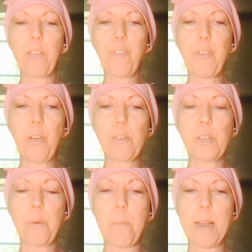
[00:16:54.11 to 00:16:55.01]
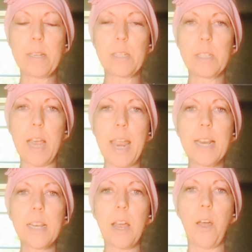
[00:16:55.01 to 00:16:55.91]
If you go to my
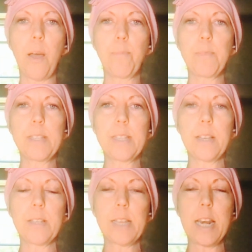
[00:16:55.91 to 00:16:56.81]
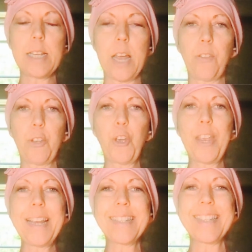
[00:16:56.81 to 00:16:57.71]
site, Skinny South
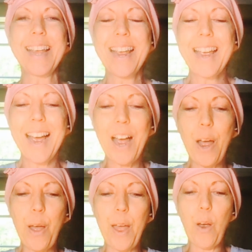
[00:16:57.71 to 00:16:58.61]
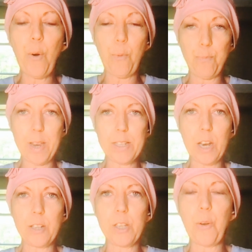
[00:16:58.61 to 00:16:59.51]
Cookies, it's
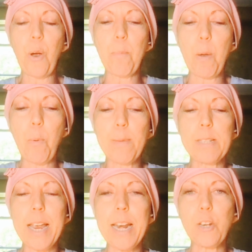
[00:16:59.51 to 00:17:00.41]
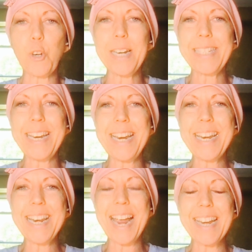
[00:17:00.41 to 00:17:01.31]
also on my website at
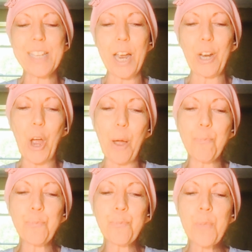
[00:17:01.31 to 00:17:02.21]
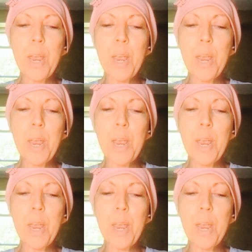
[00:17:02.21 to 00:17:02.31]
tracyknight.com.